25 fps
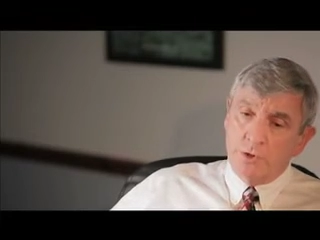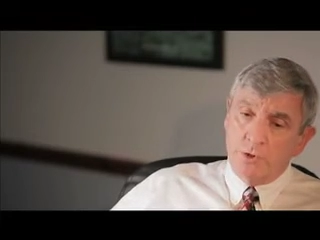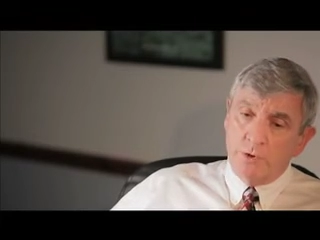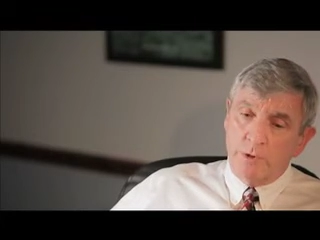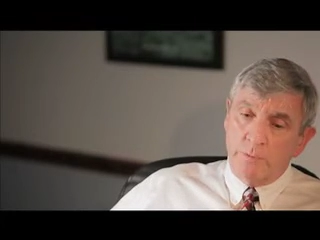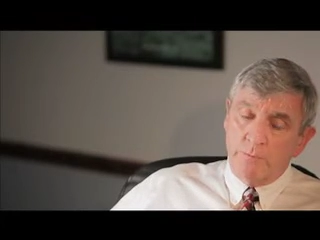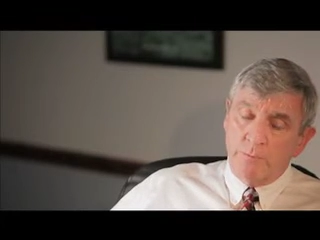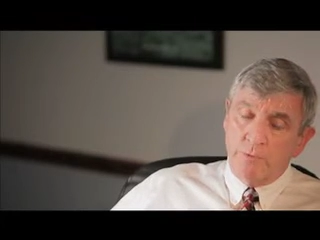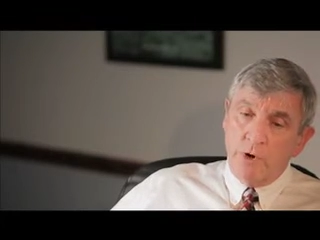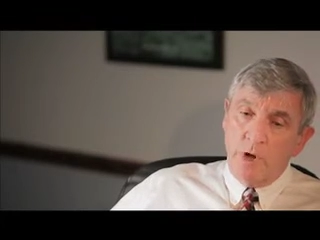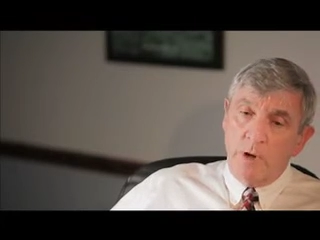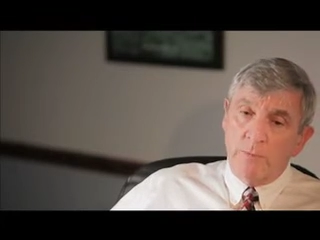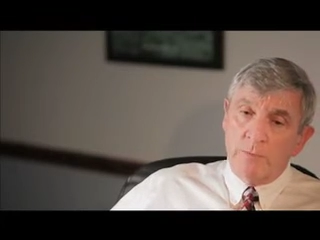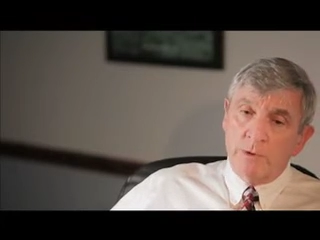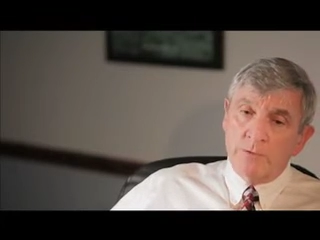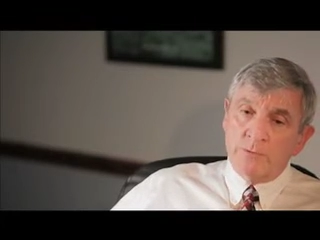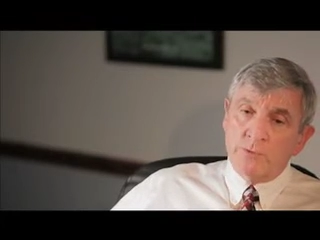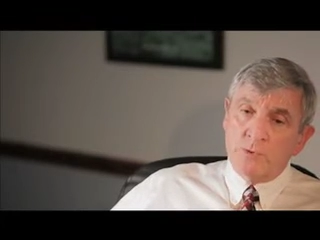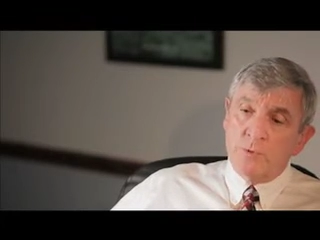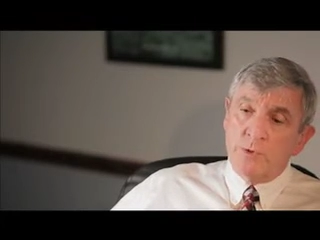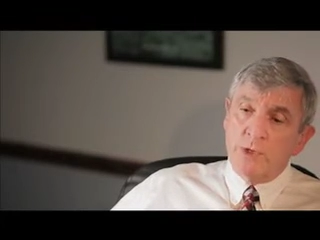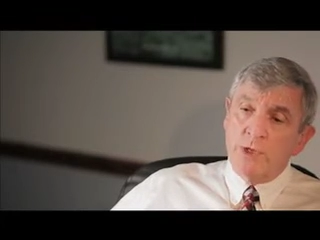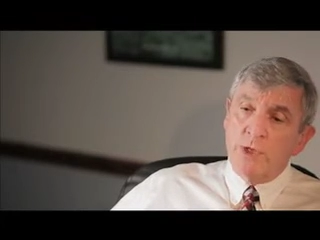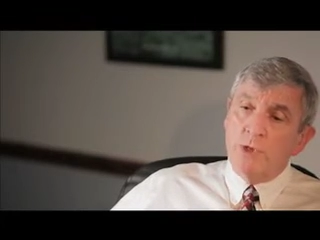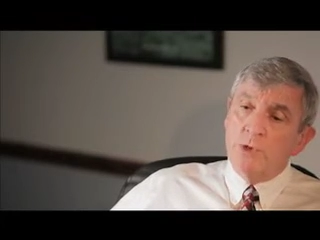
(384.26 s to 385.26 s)
So the
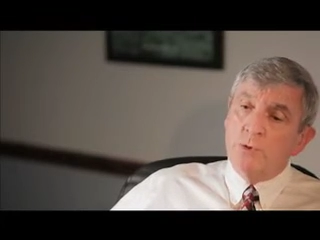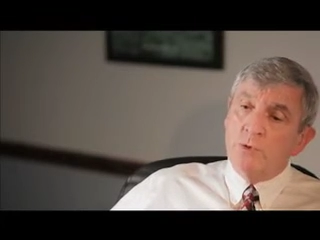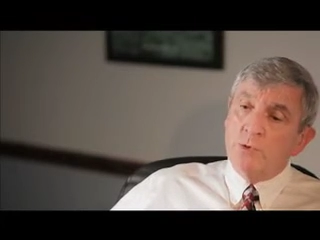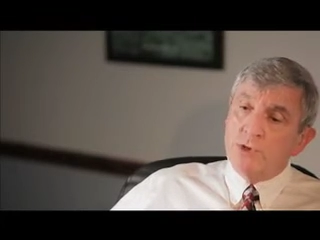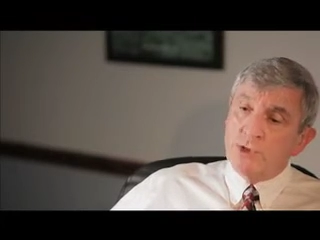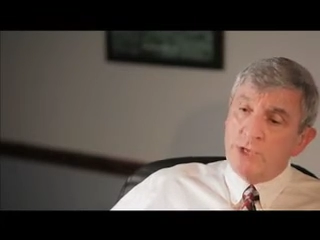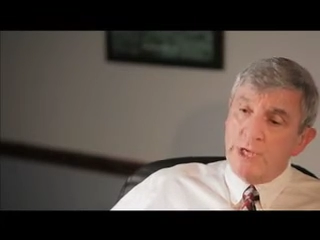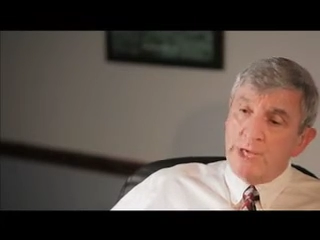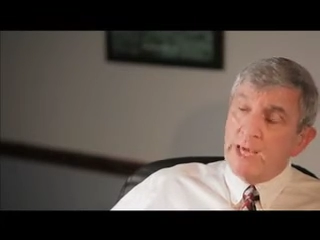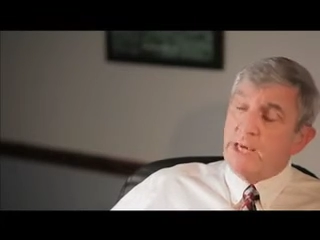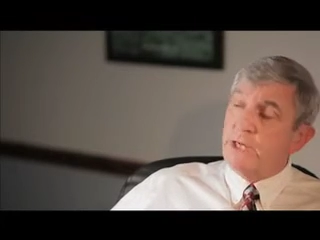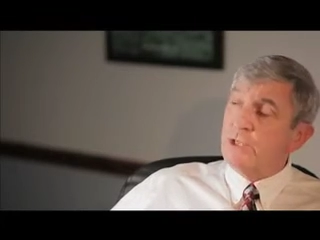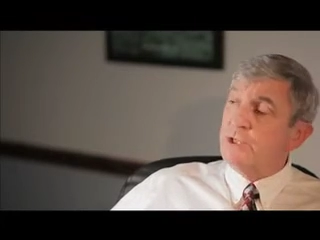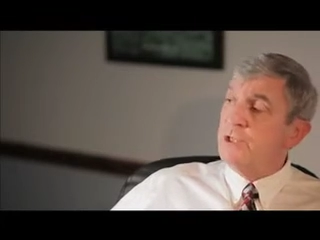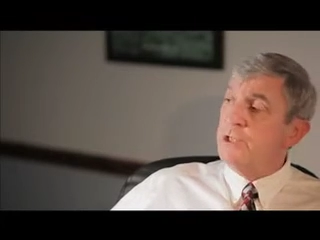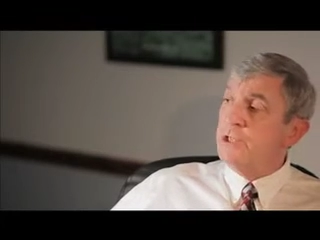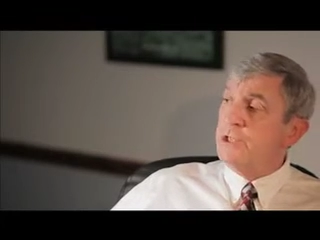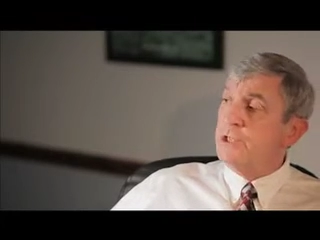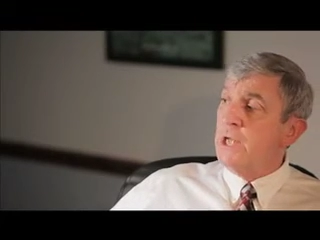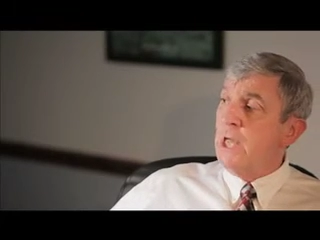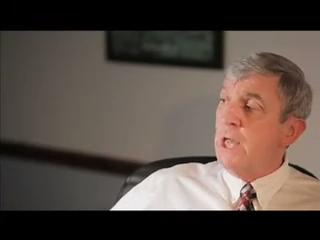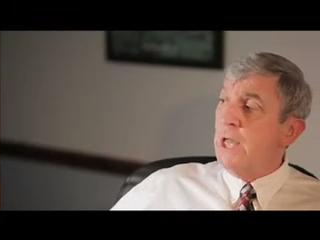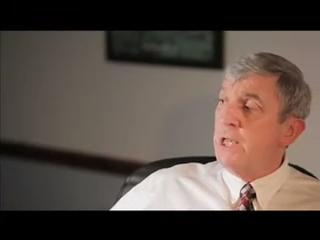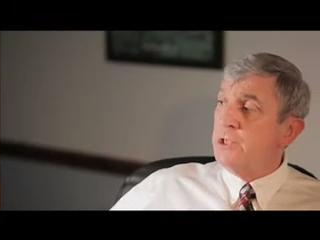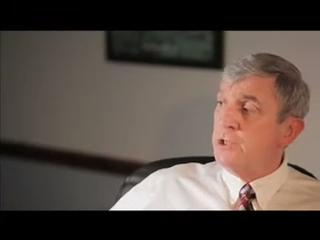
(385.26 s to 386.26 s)
problems we use, the
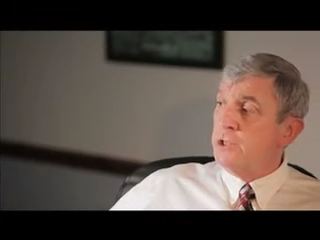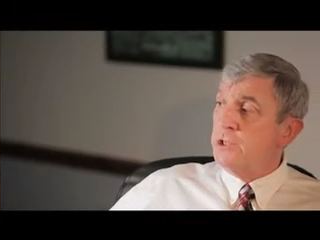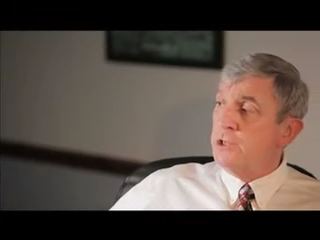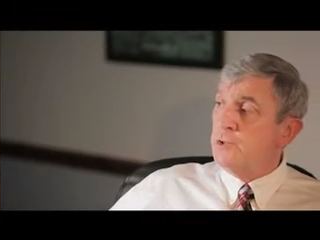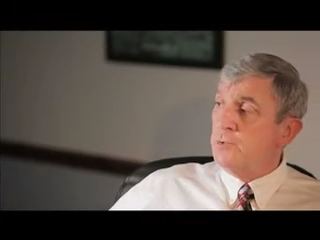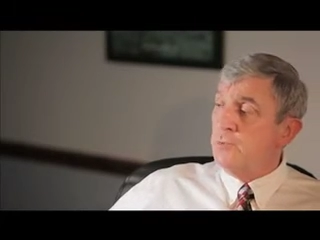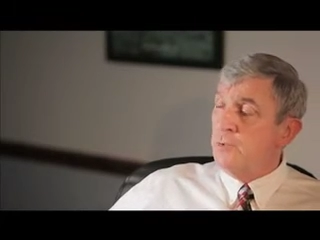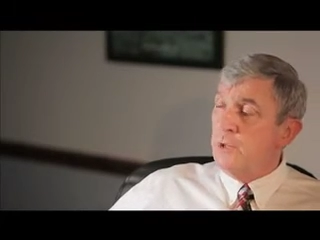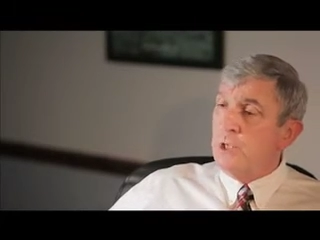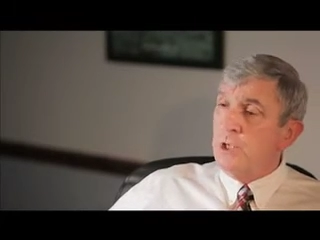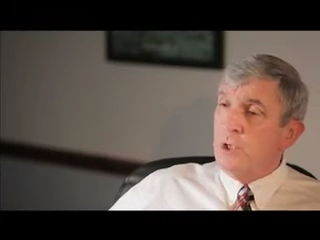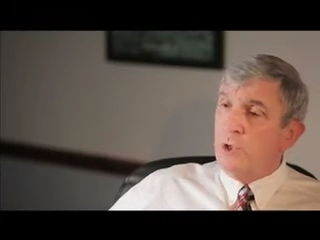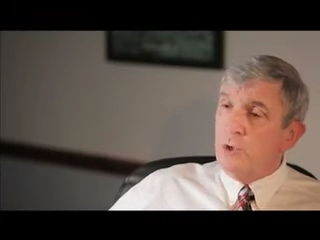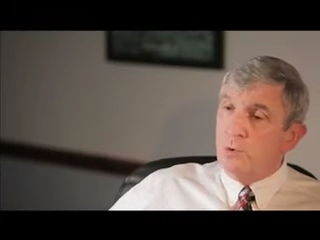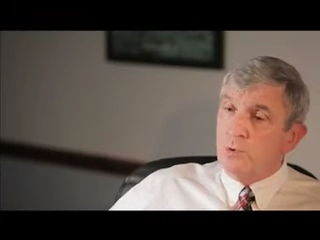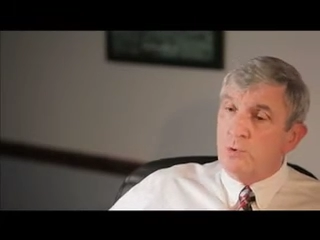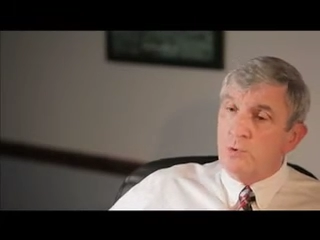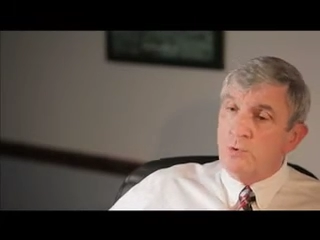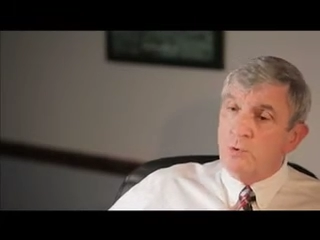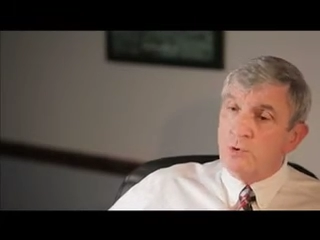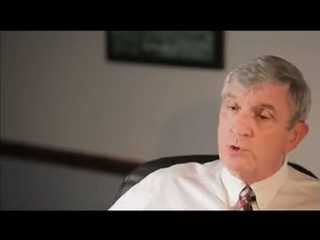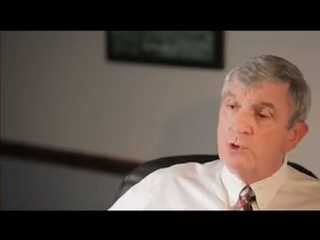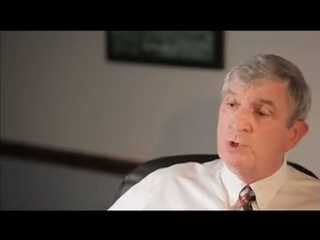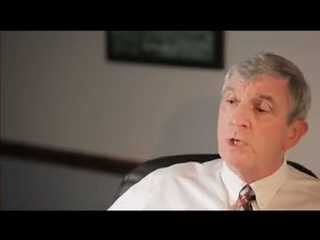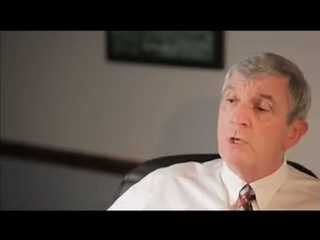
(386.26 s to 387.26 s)
exercises we
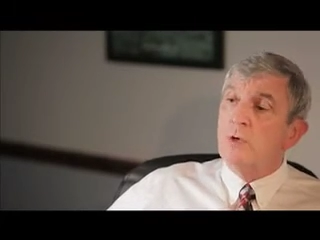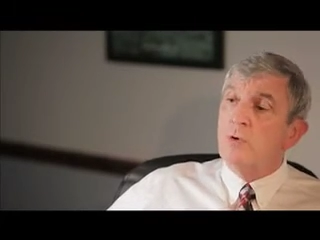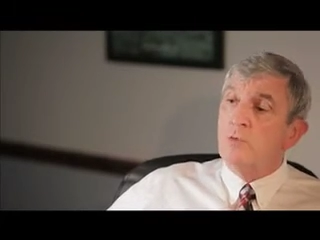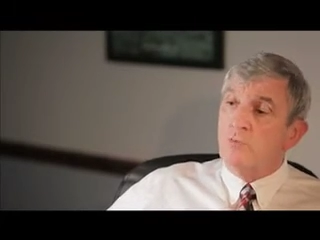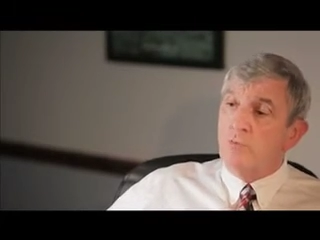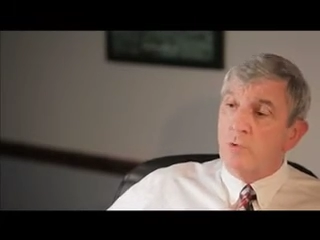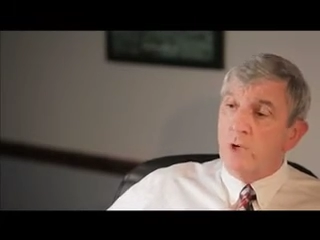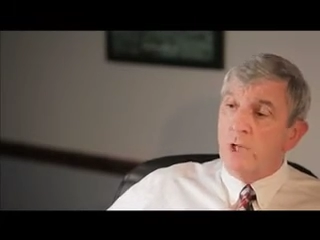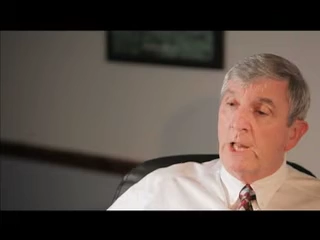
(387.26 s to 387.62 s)
use,